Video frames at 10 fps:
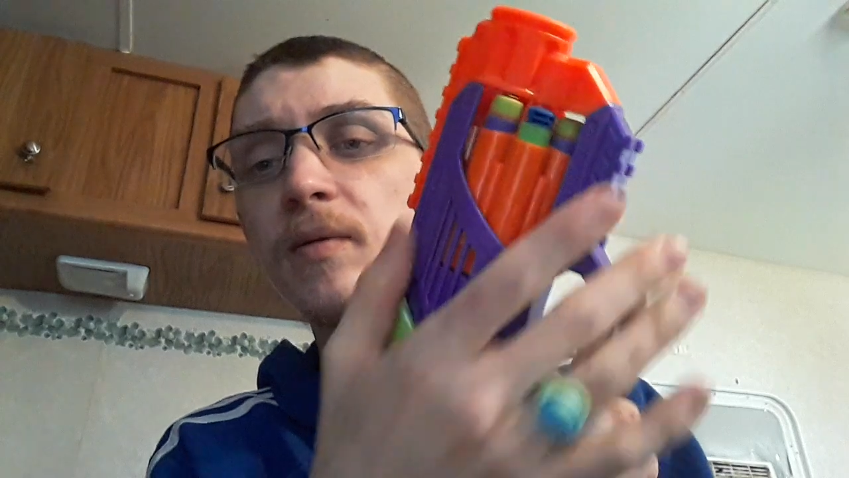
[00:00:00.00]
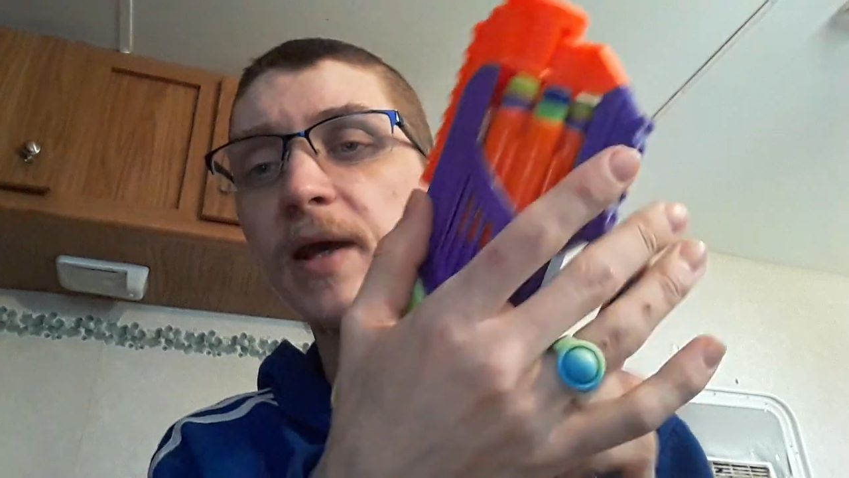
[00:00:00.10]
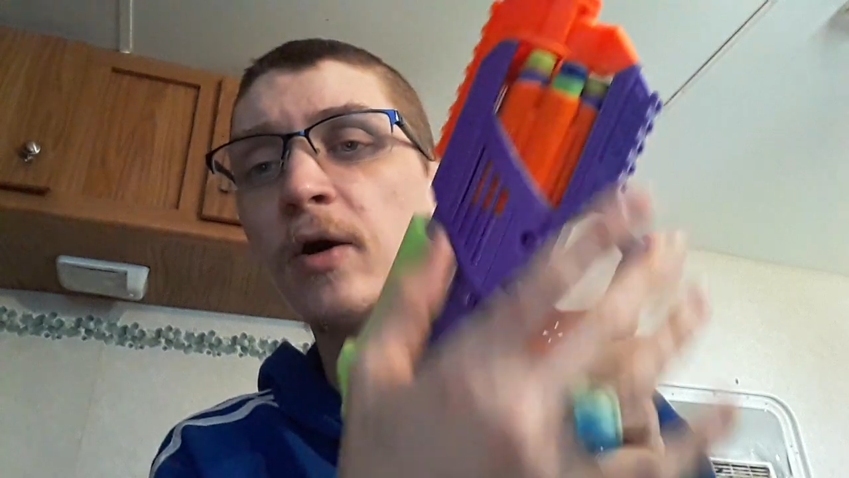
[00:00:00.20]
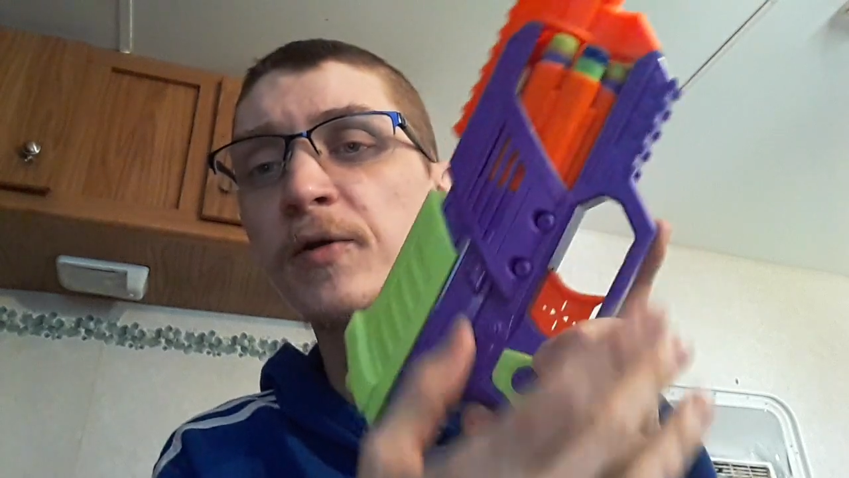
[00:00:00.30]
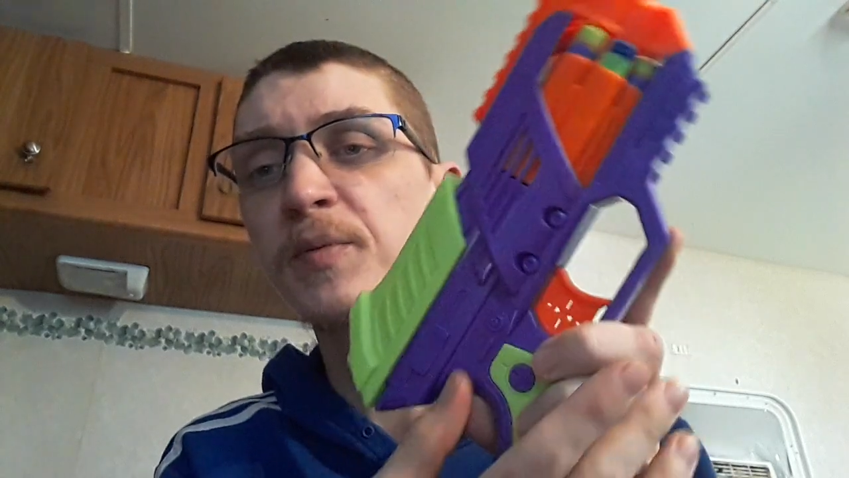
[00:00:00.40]

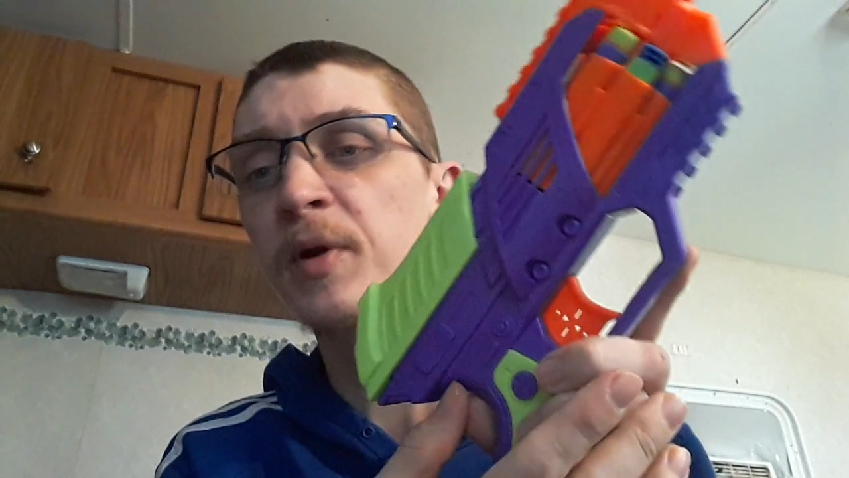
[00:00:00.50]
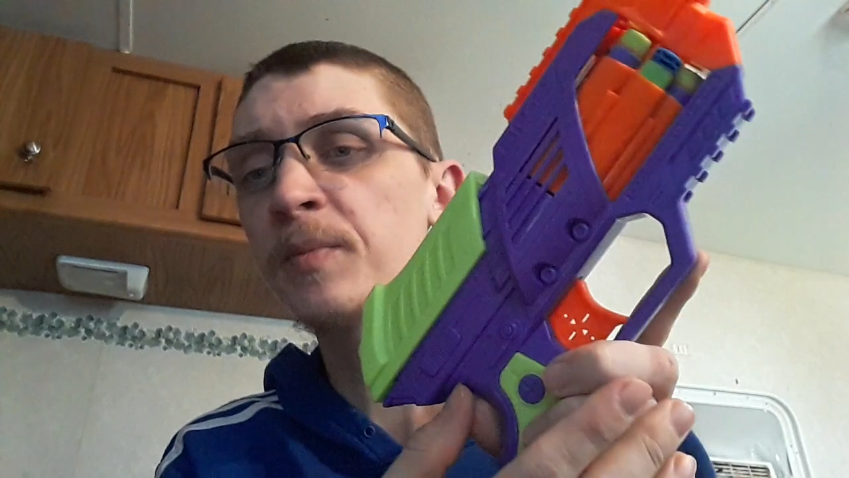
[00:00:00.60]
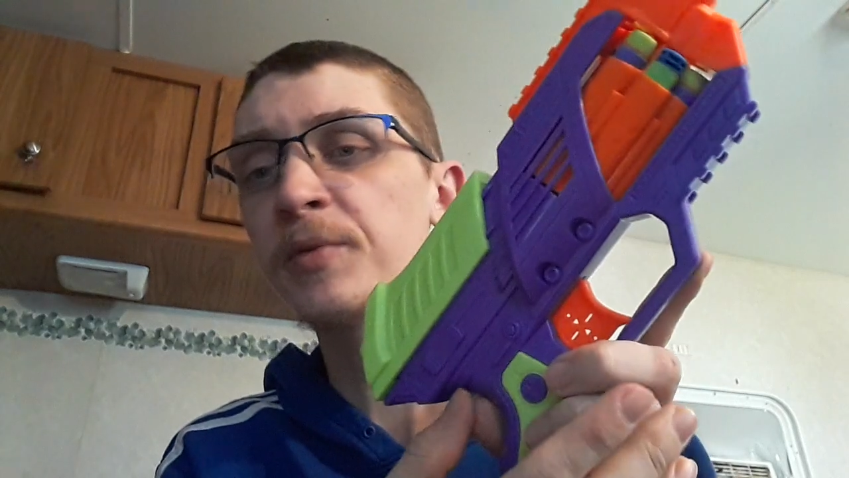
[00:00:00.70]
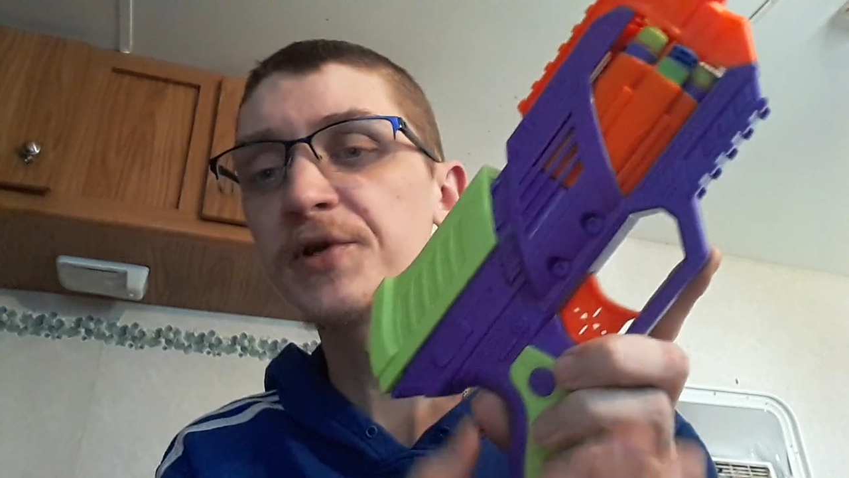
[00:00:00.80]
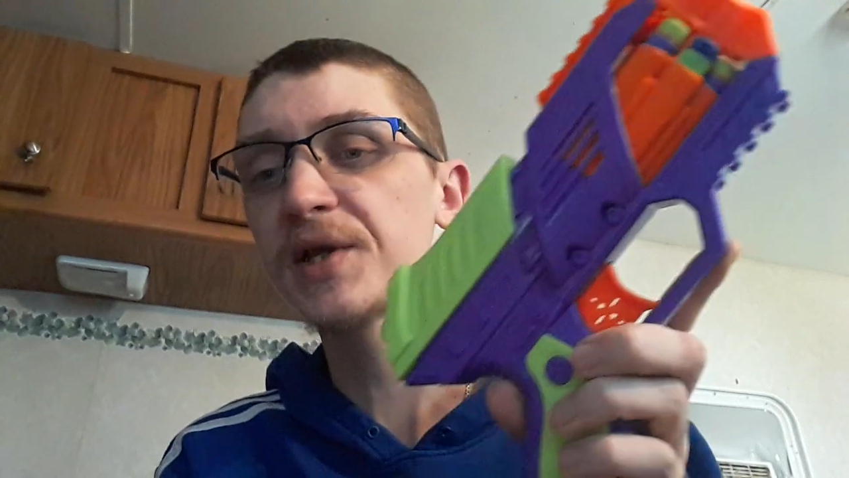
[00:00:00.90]
like all the
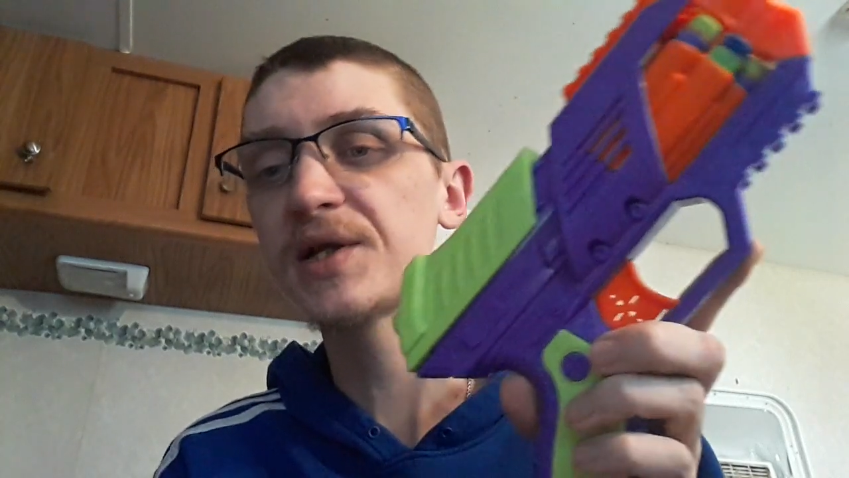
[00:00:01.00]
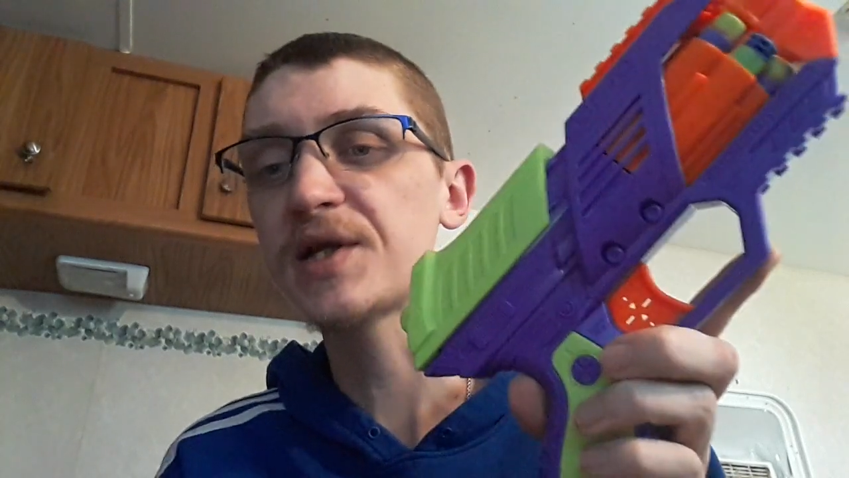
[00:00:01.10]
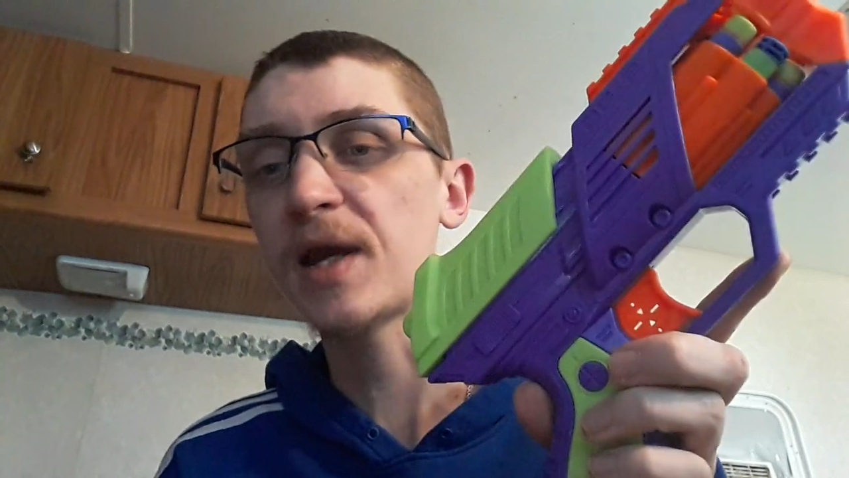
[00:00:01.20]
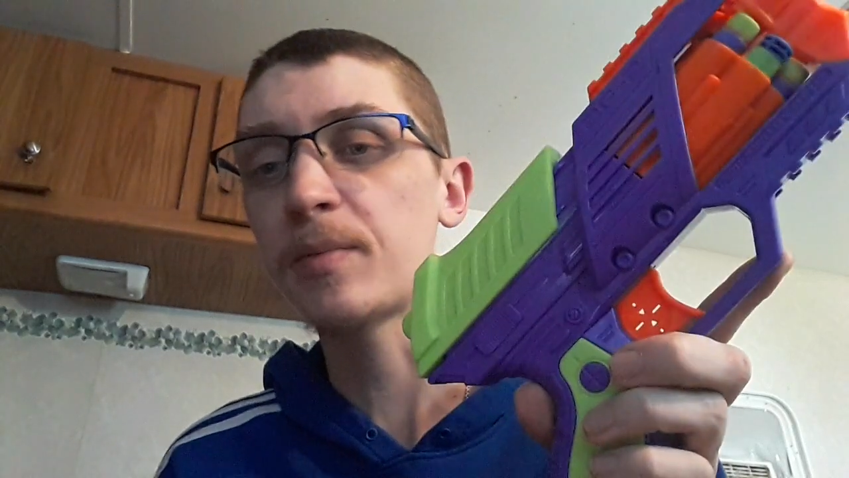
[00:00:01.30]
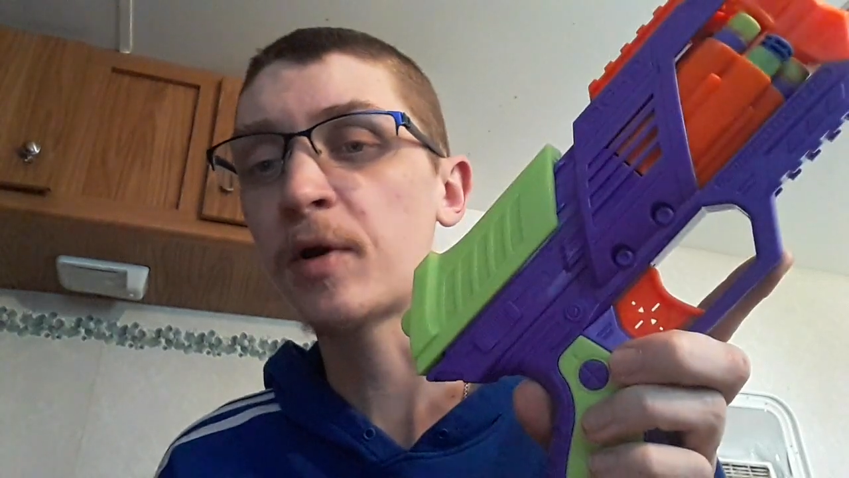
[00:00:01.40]
purple is going to
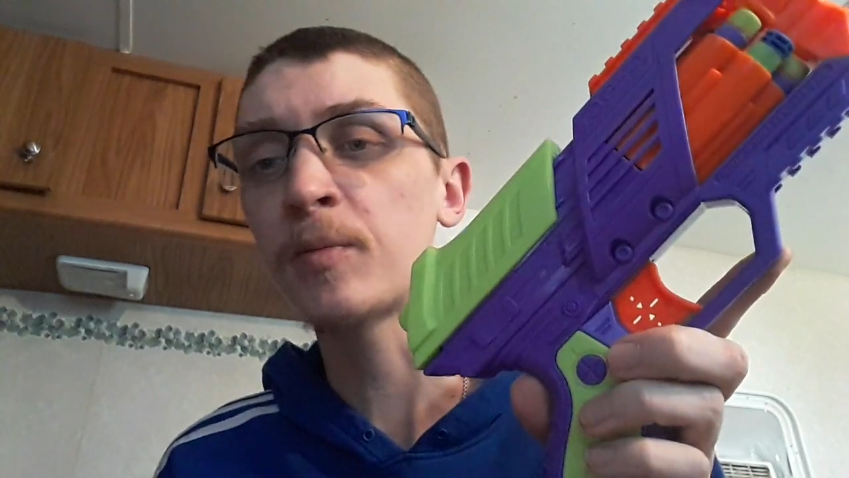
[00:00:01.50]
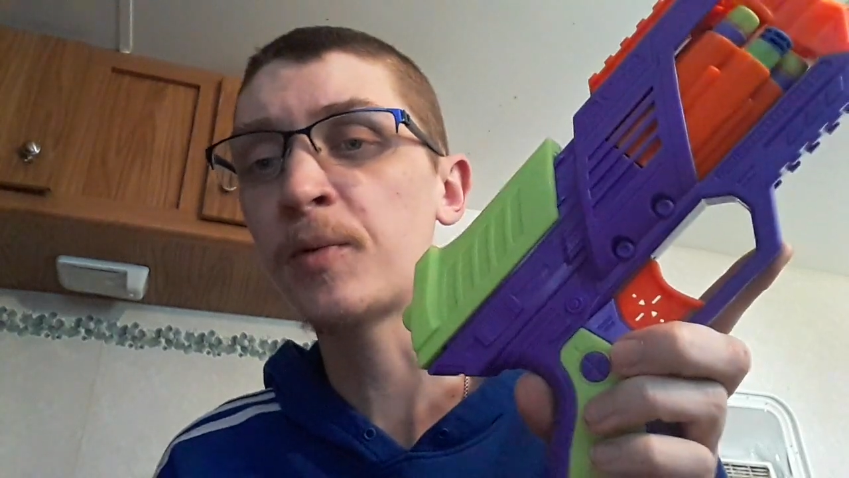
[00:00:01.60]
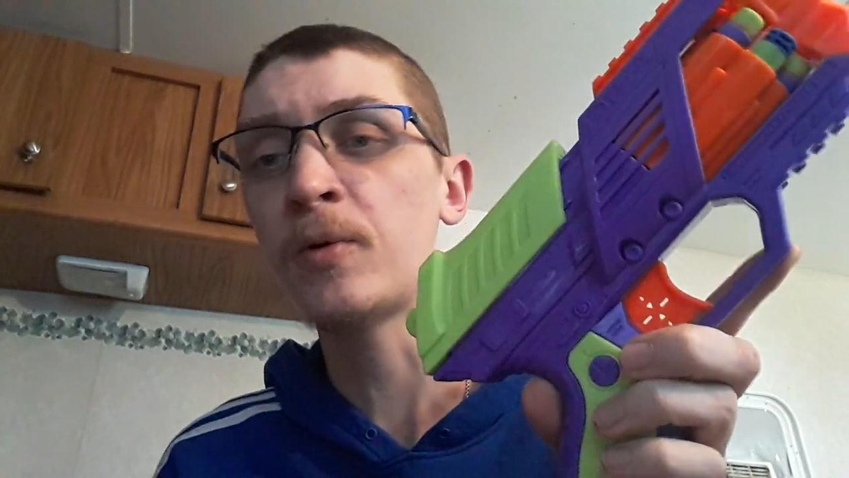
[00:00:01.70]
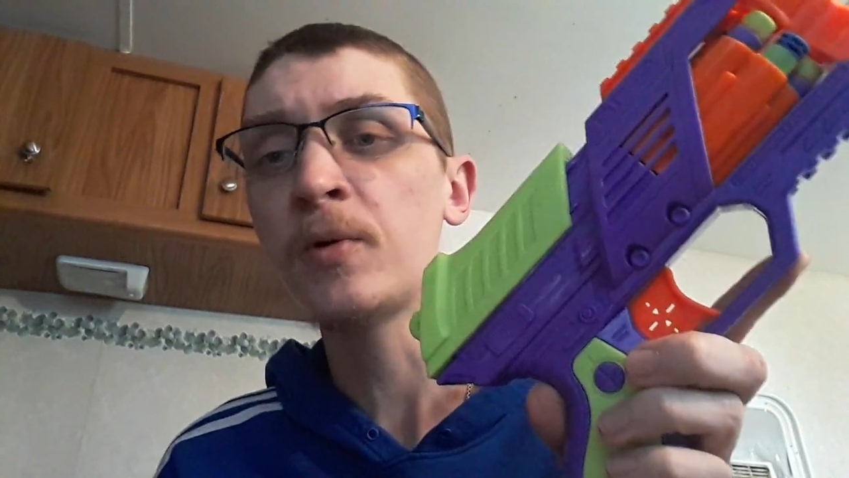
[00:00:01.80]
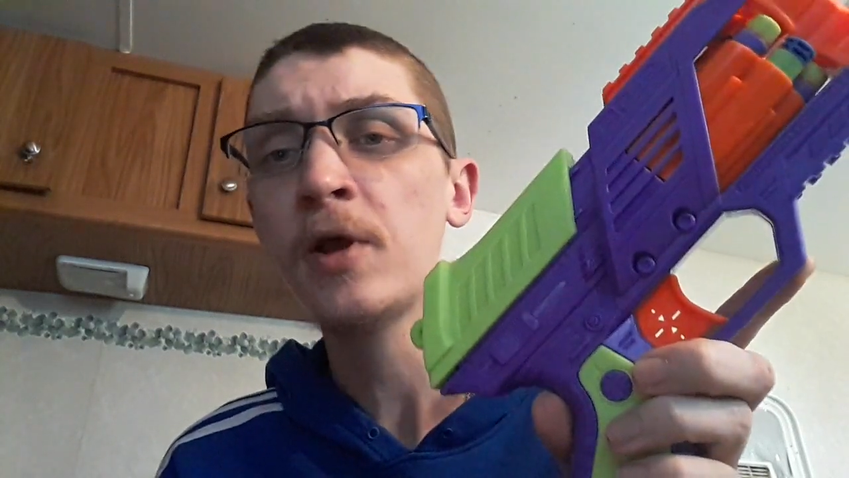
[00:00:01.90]
stay
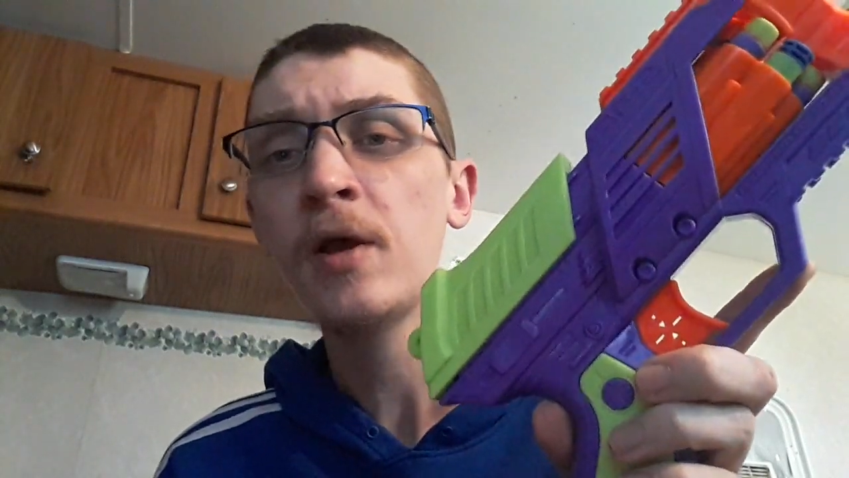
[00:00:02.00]
purple,